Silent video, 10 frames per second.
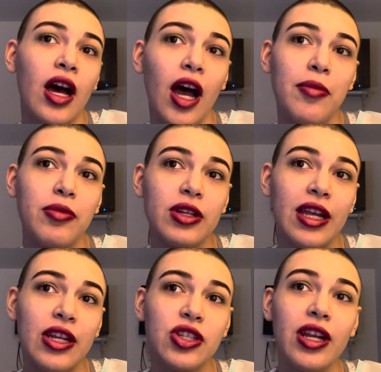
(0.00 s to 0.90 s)

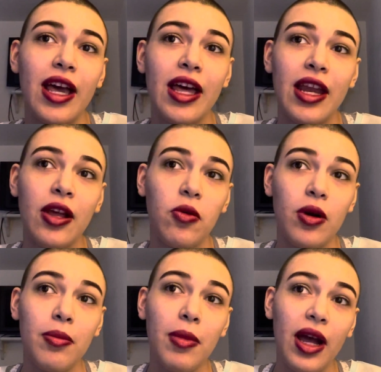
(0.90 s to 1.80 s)
hypertension, headache,
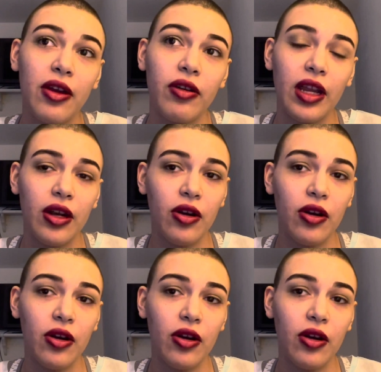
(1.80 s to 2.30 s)
or migraine,